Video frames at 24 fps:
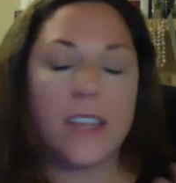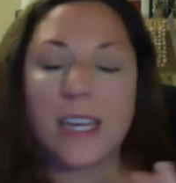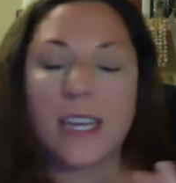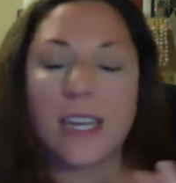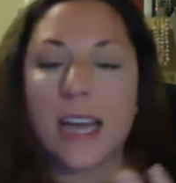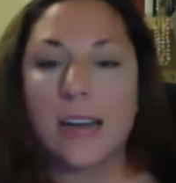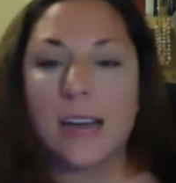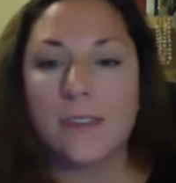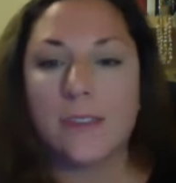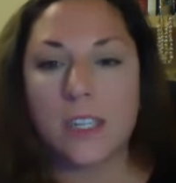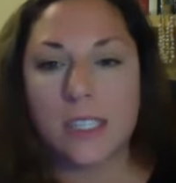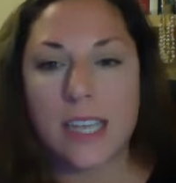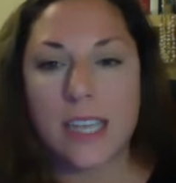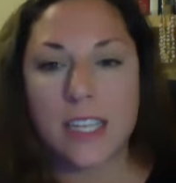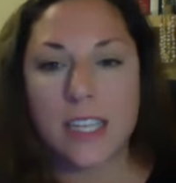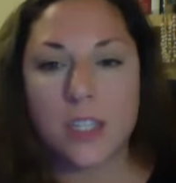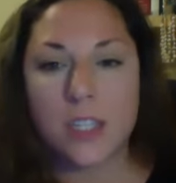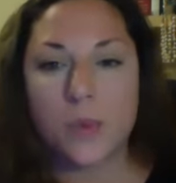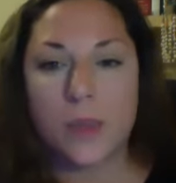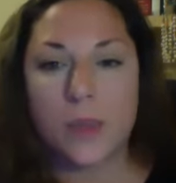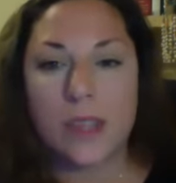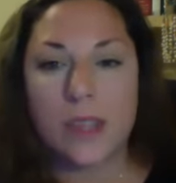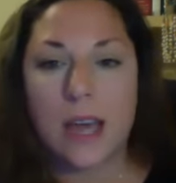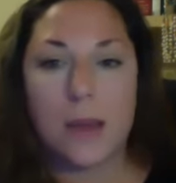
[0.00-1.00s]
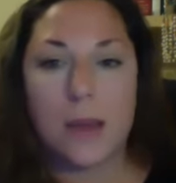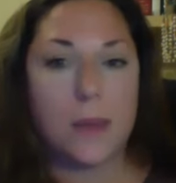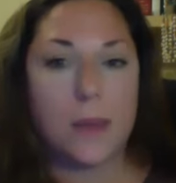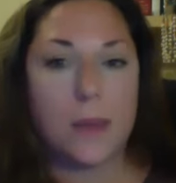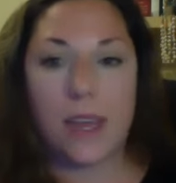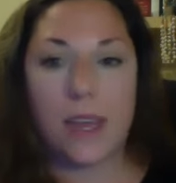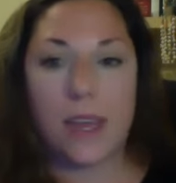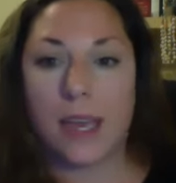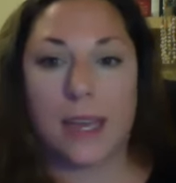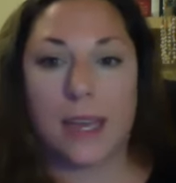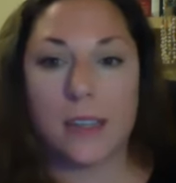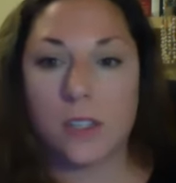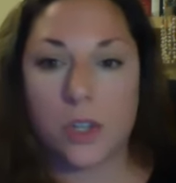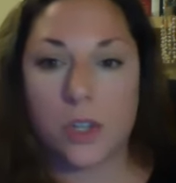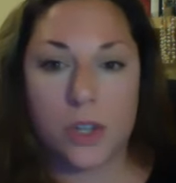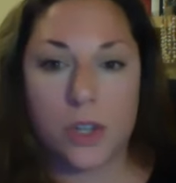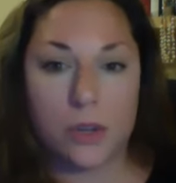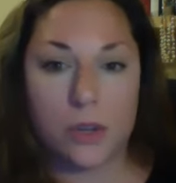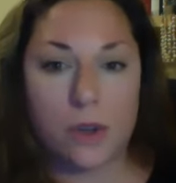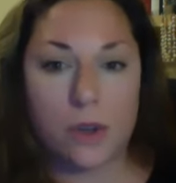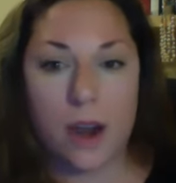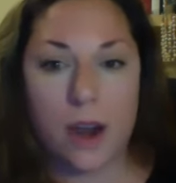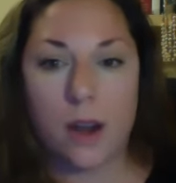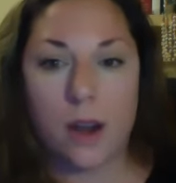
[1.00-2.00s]
the conversation with them and they answer
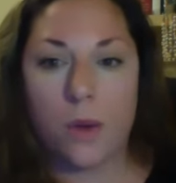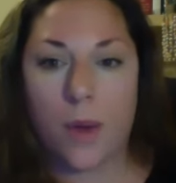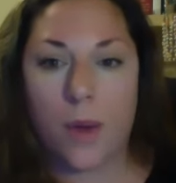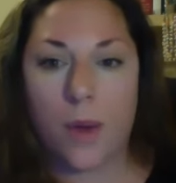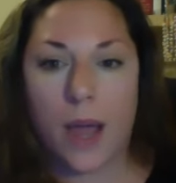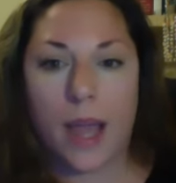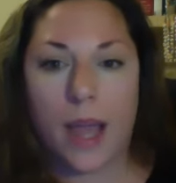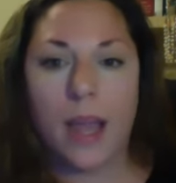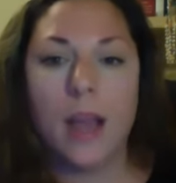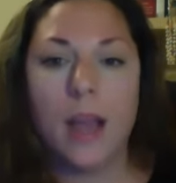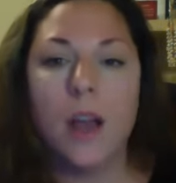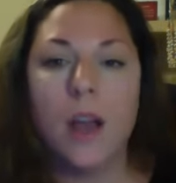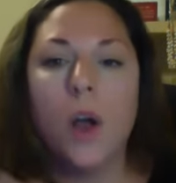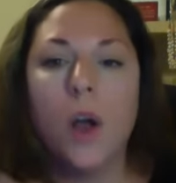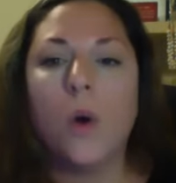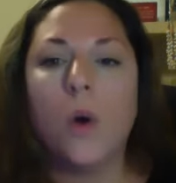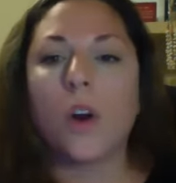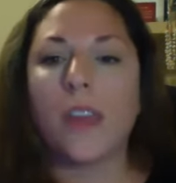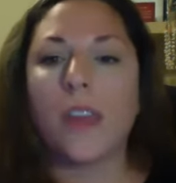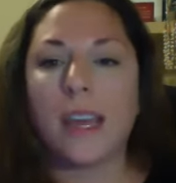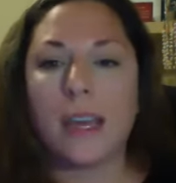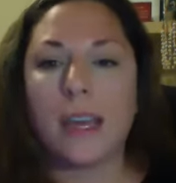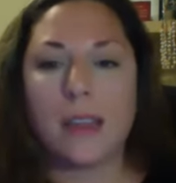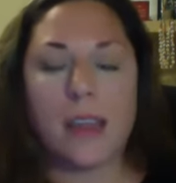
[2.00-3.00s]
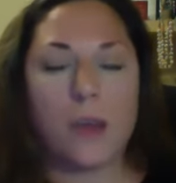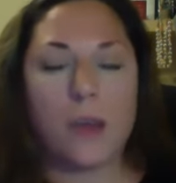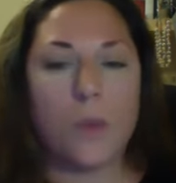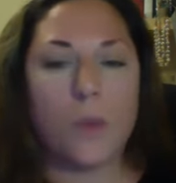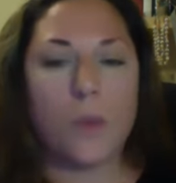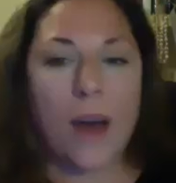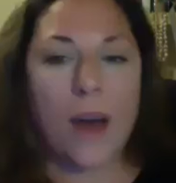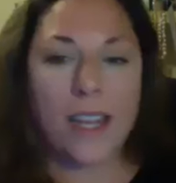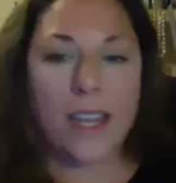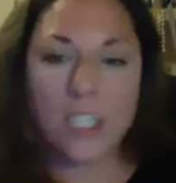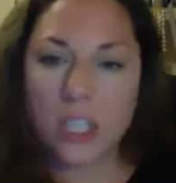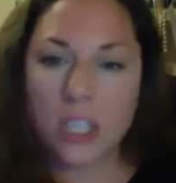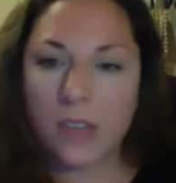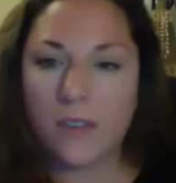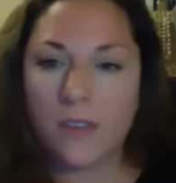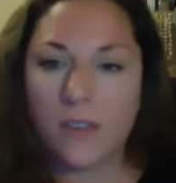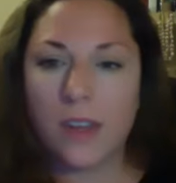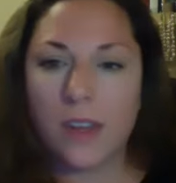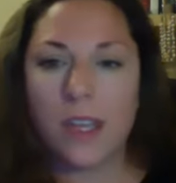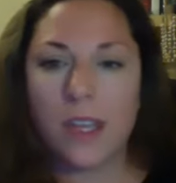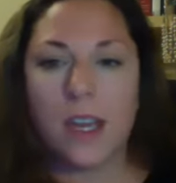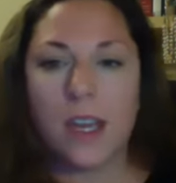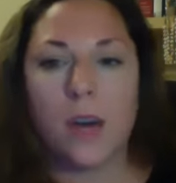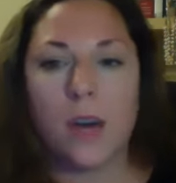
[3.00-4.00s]
you right away, or they watch
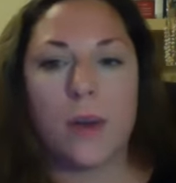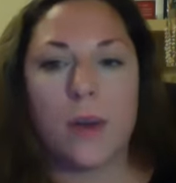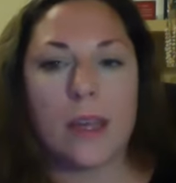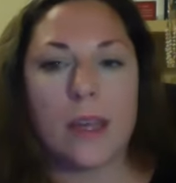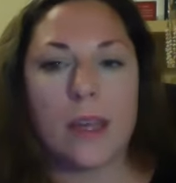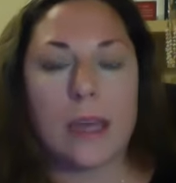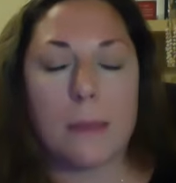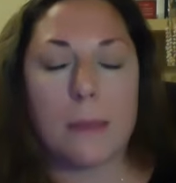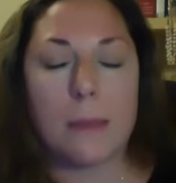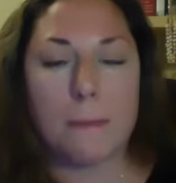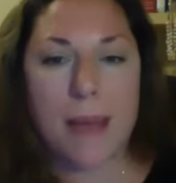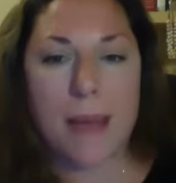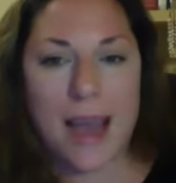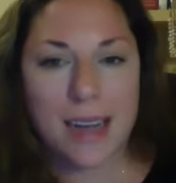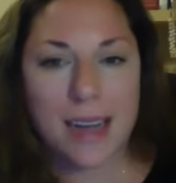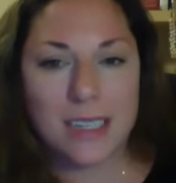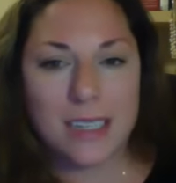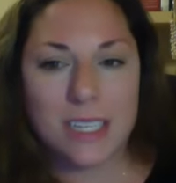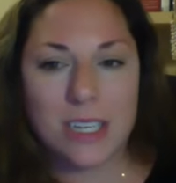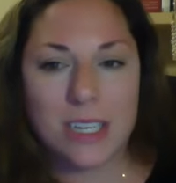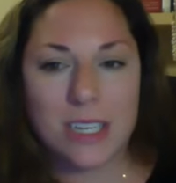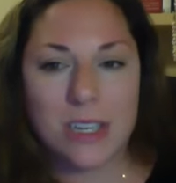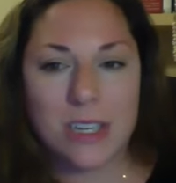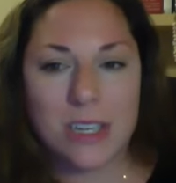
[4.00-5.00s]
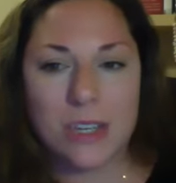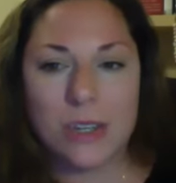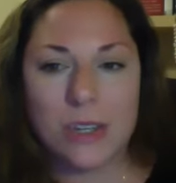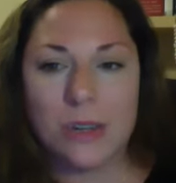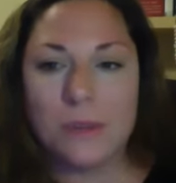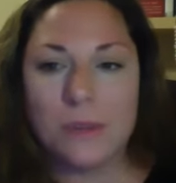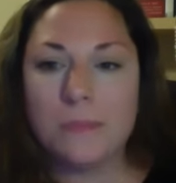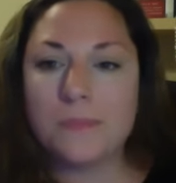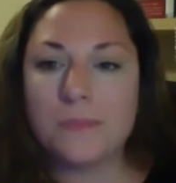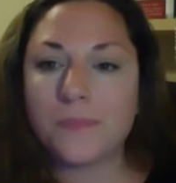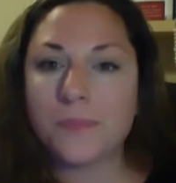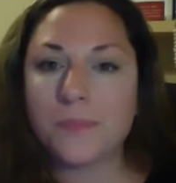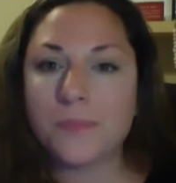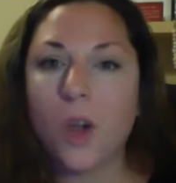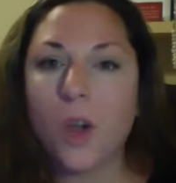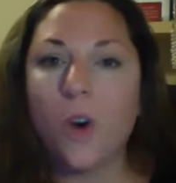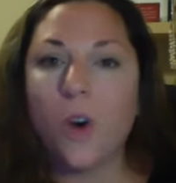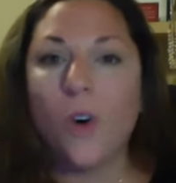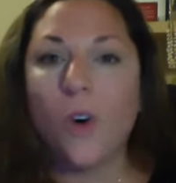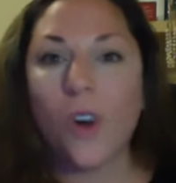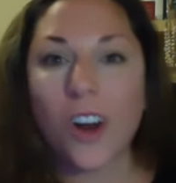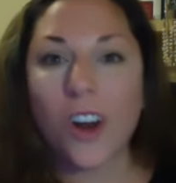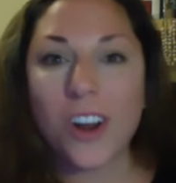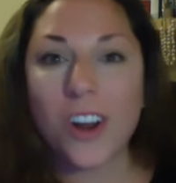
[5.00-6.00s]
the video and get back to you,
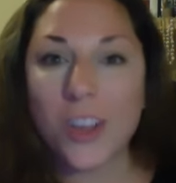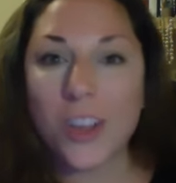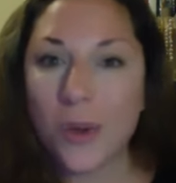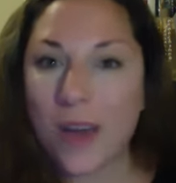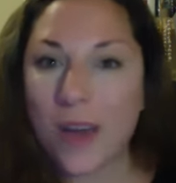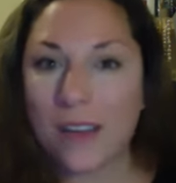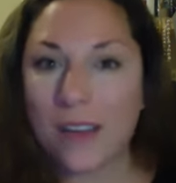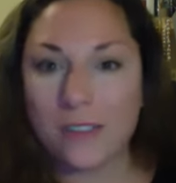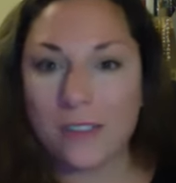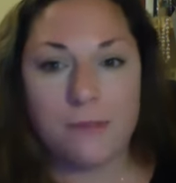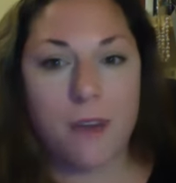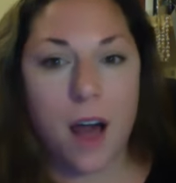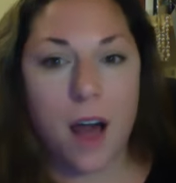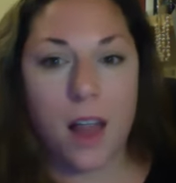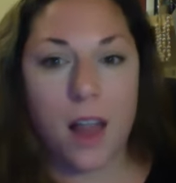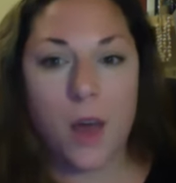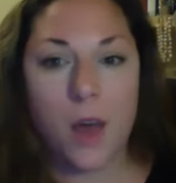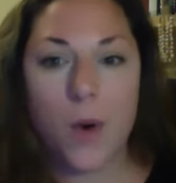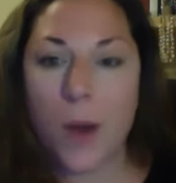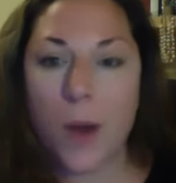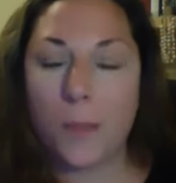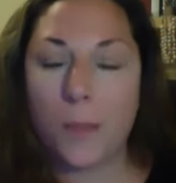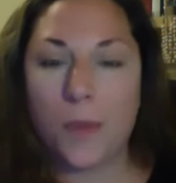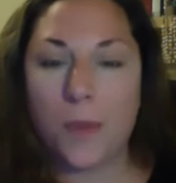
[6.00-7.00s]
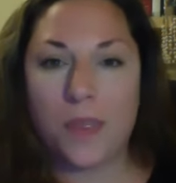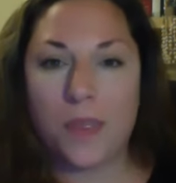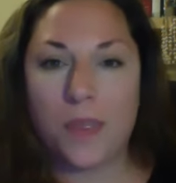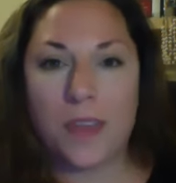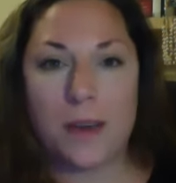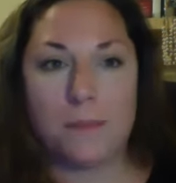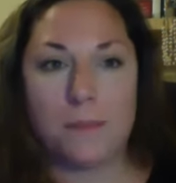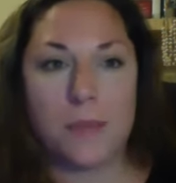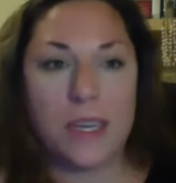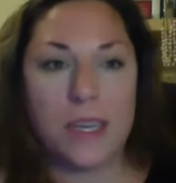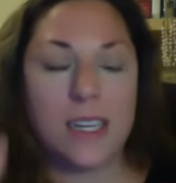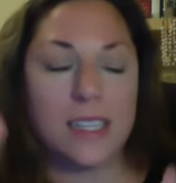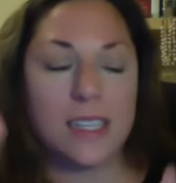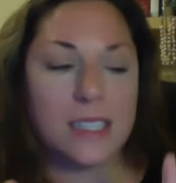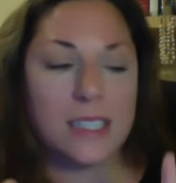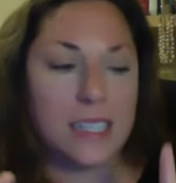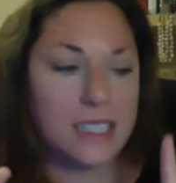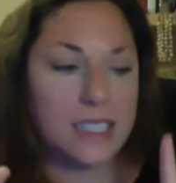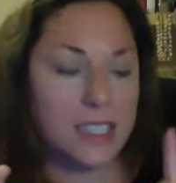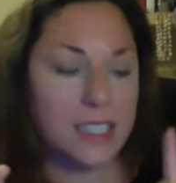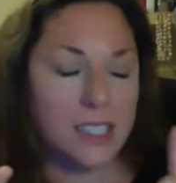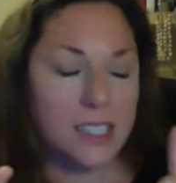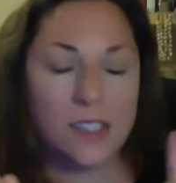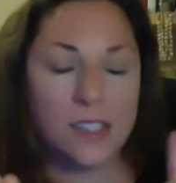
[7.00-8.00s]
or you have to follow up with them, because
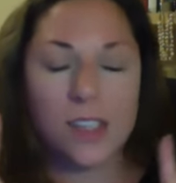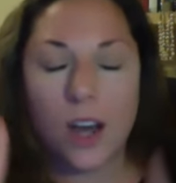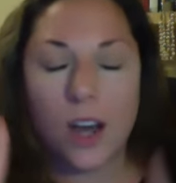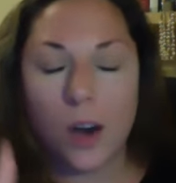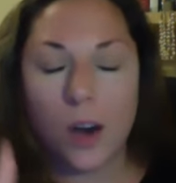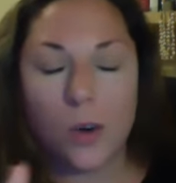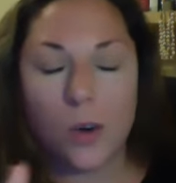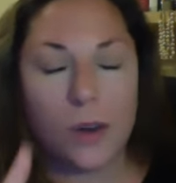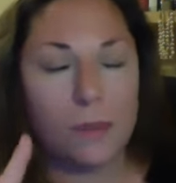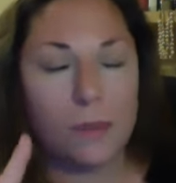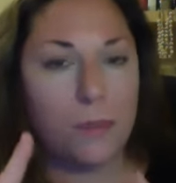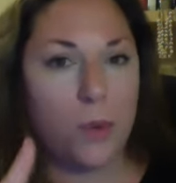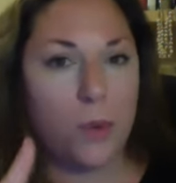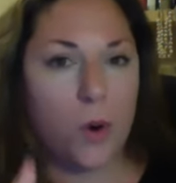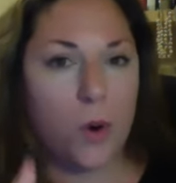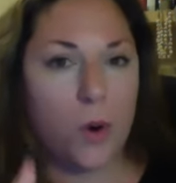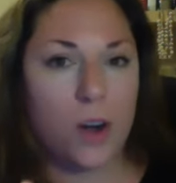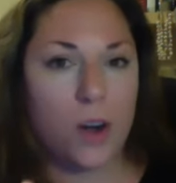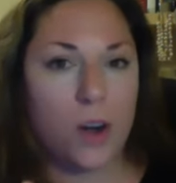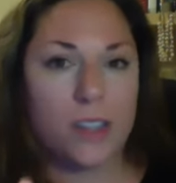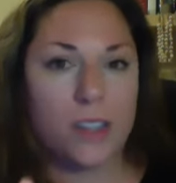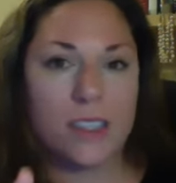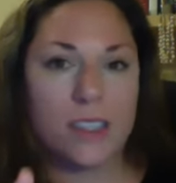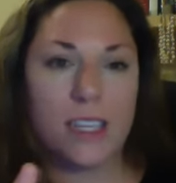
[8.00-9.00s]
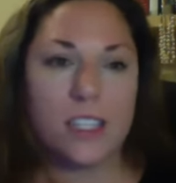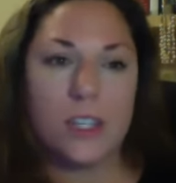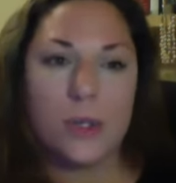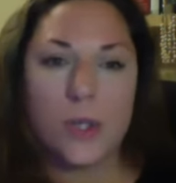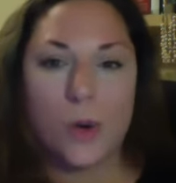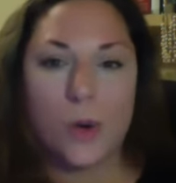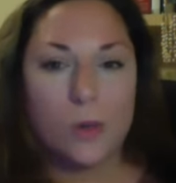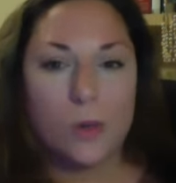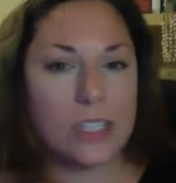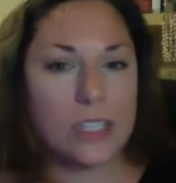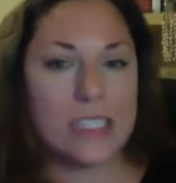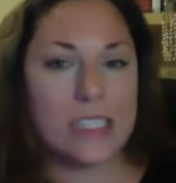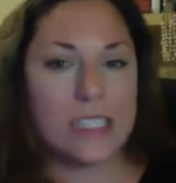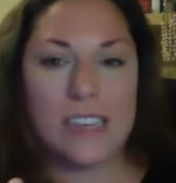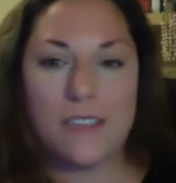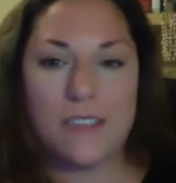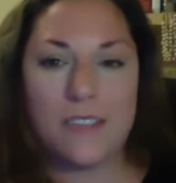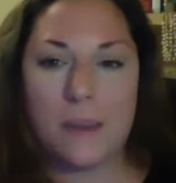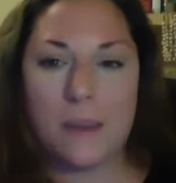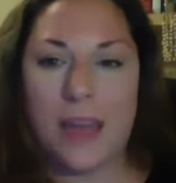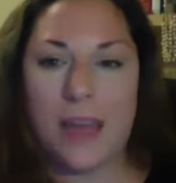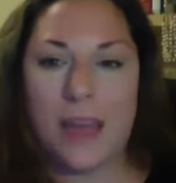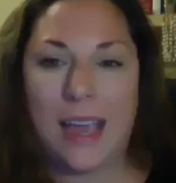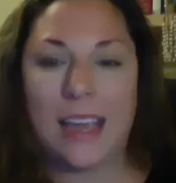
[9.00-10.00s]
that's so important that you don't just
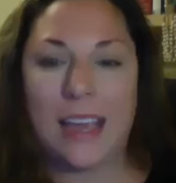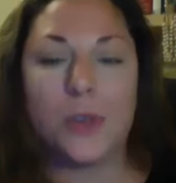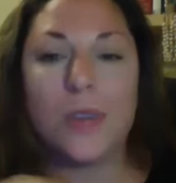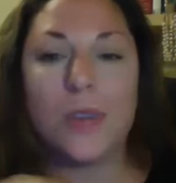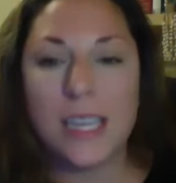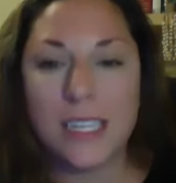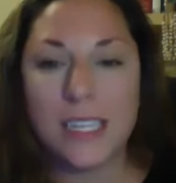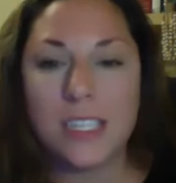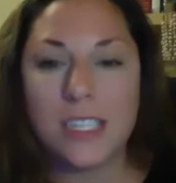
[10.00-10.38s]
leave them hanging.